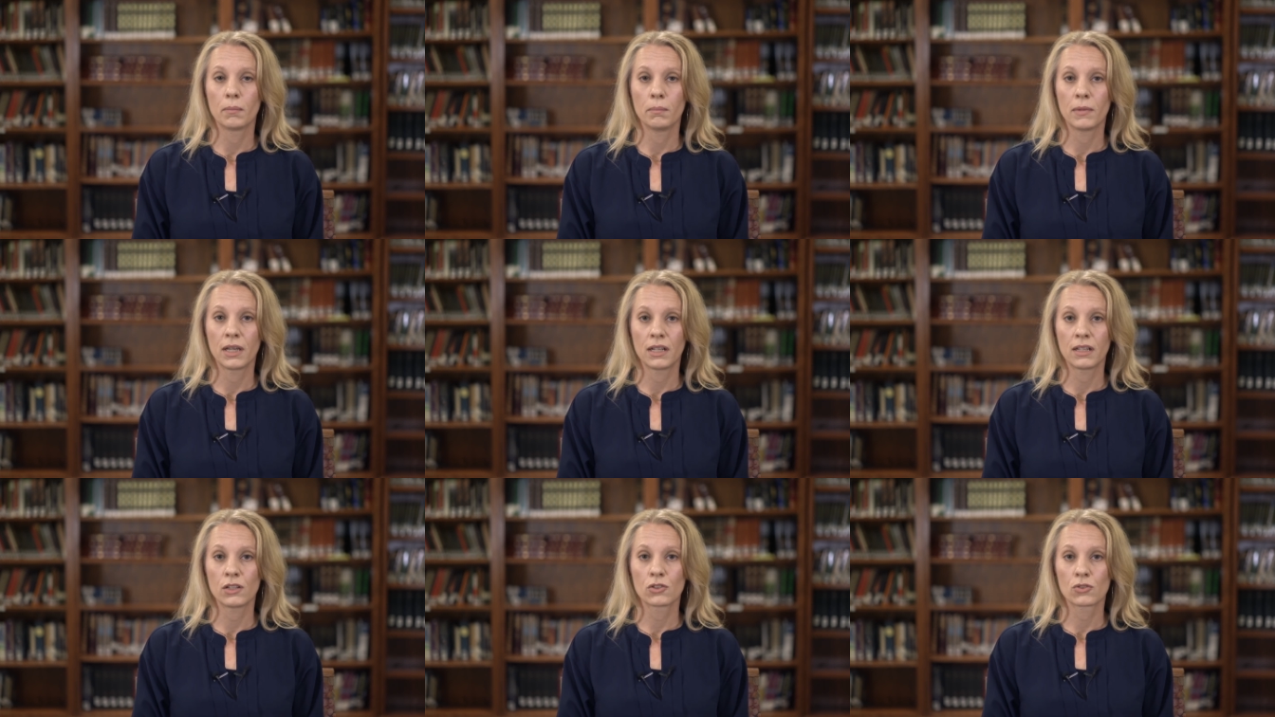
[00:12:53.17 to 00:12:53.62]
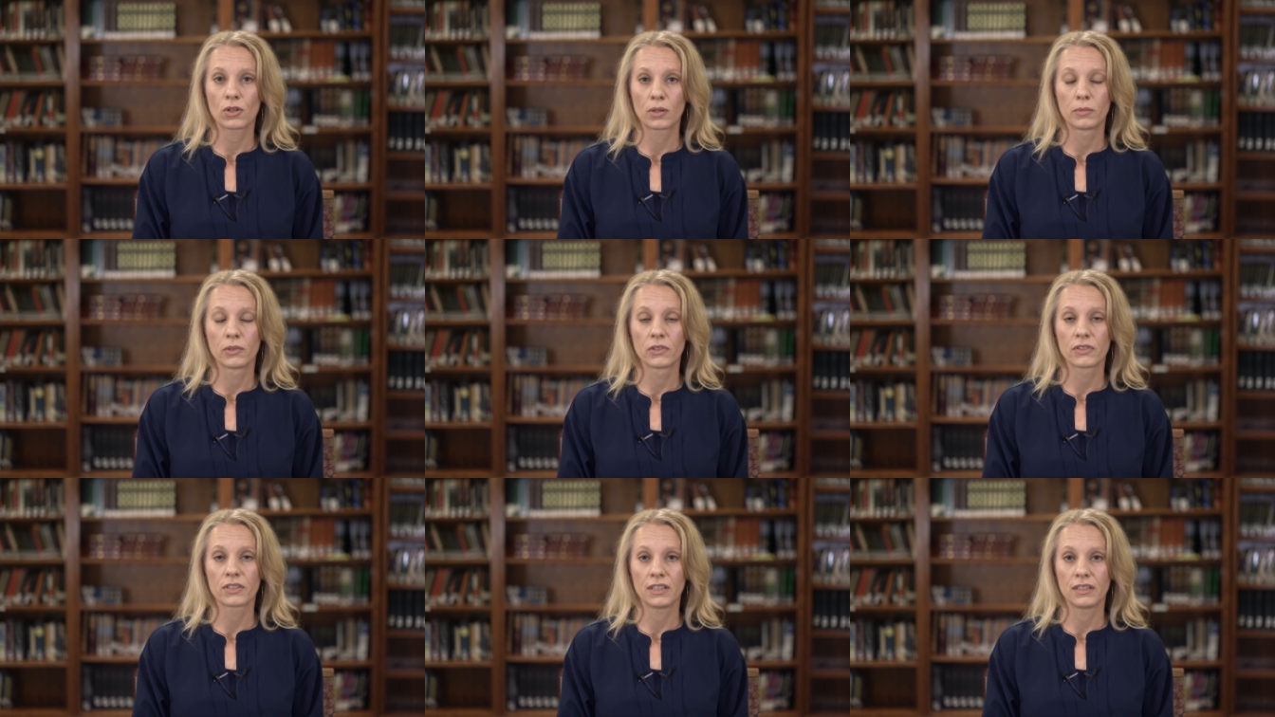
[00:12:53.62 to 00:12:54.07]
many
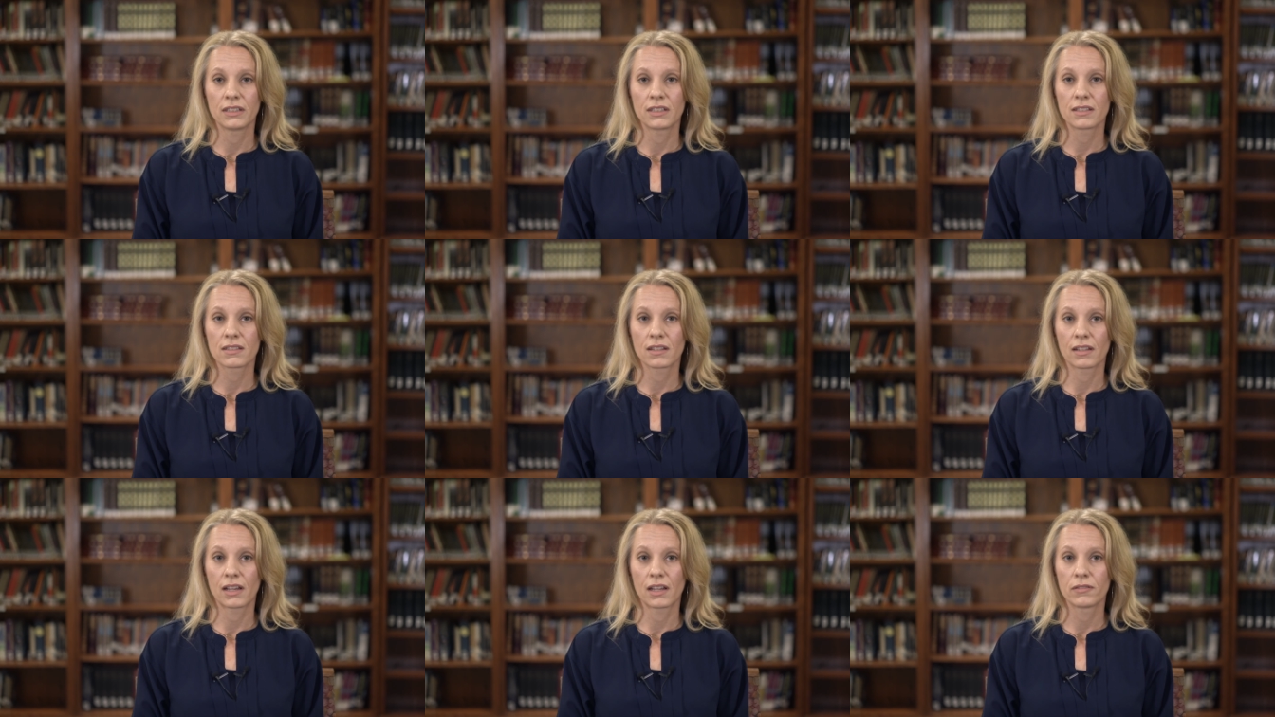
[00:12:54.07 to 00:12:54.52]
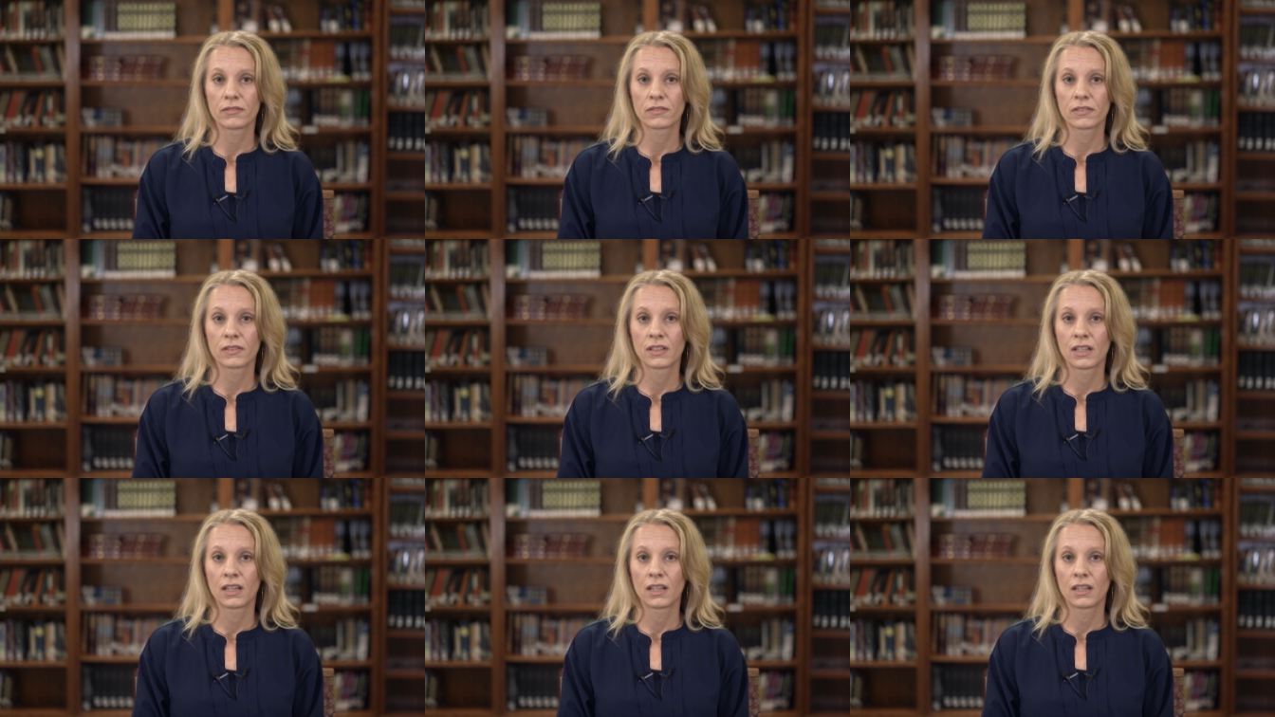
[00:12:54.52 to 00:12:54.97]
troubles in this life,
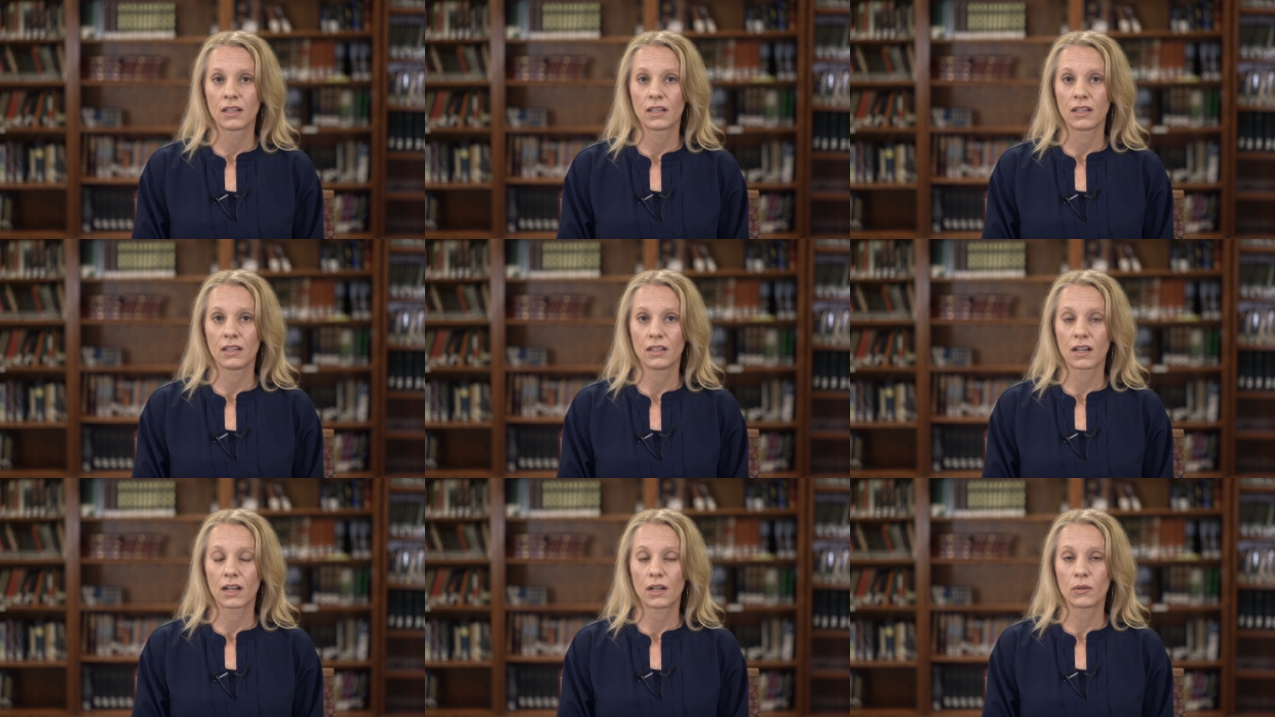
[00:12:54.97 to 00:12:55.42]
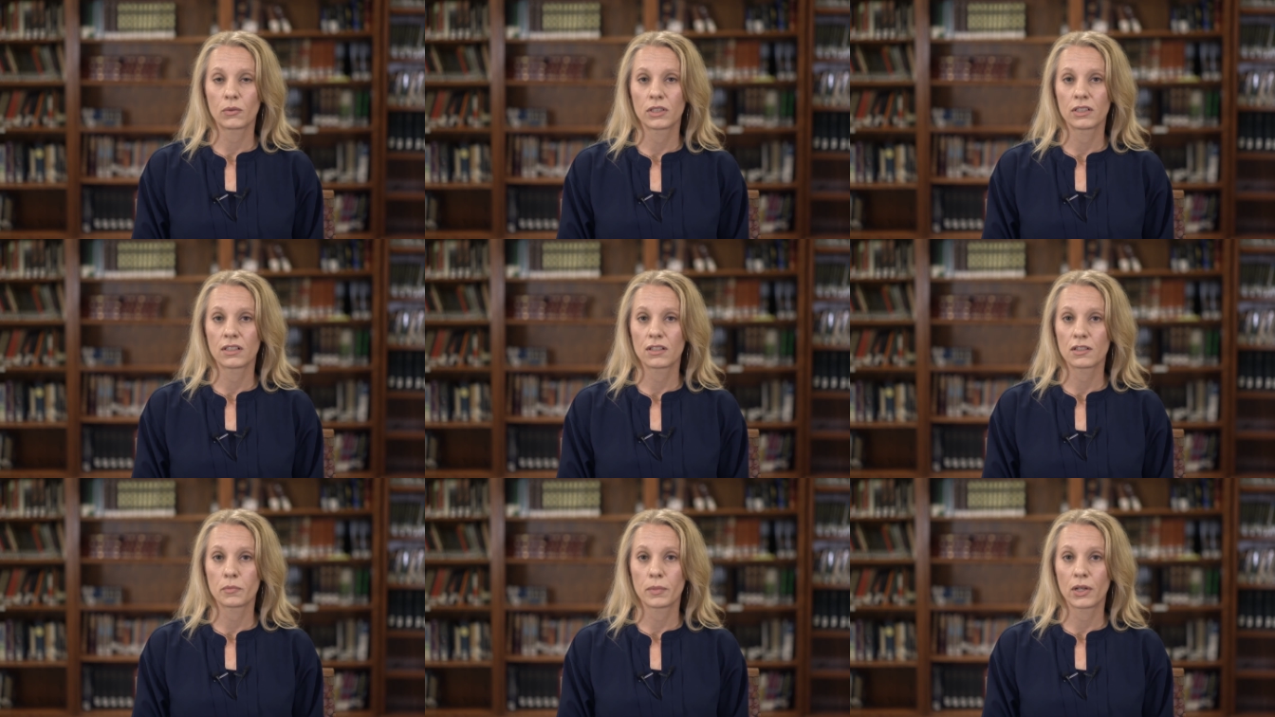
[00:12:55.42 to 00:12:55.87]
and I
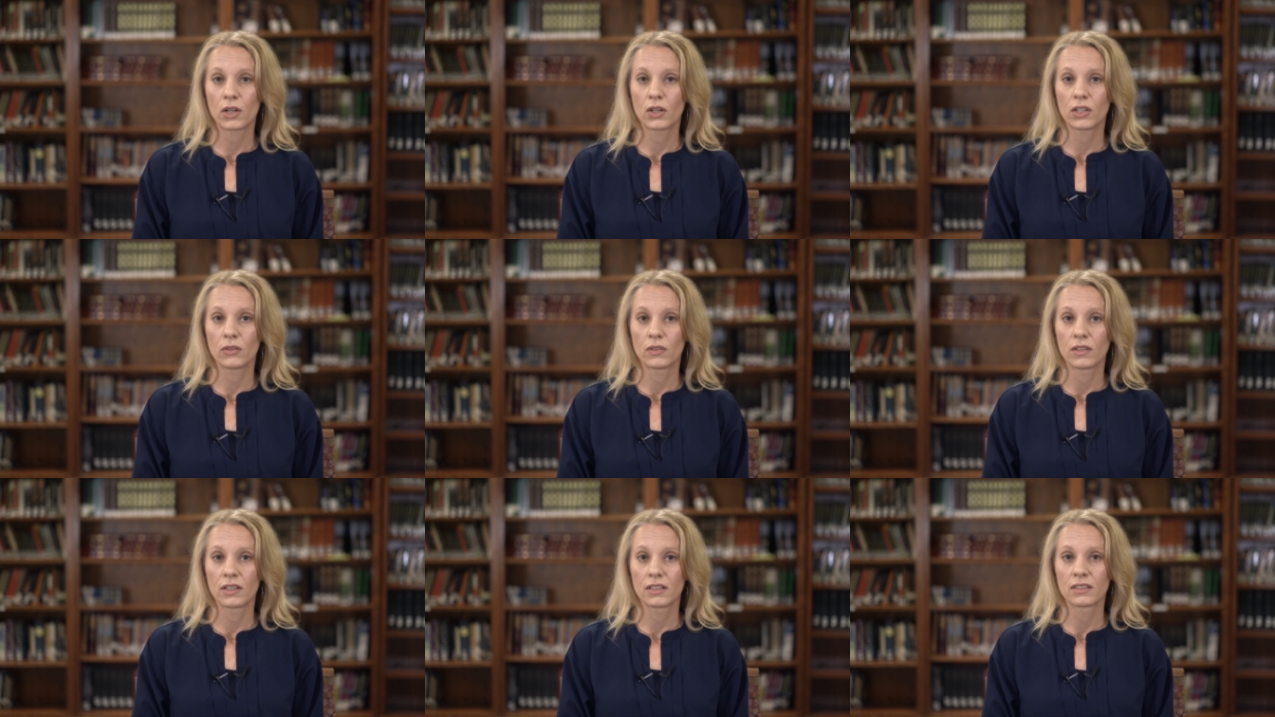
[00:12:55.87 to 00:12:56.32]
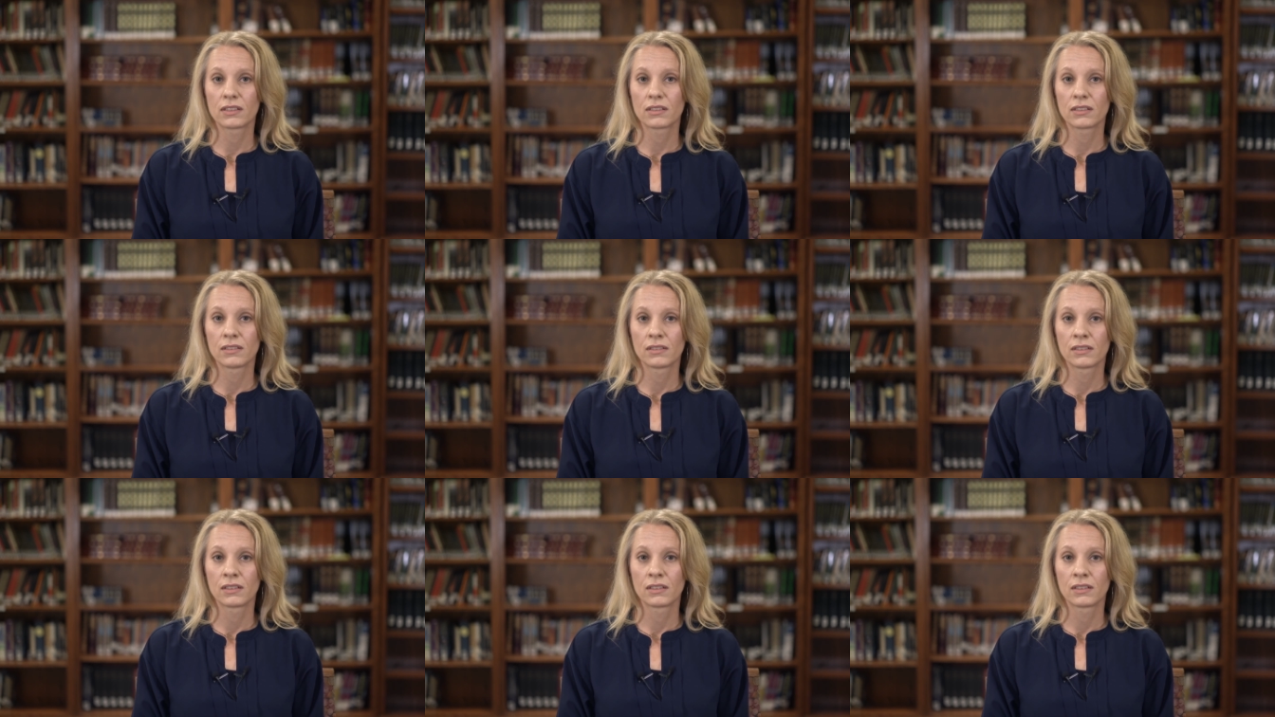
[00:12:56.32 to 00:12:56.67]
want to spare you this.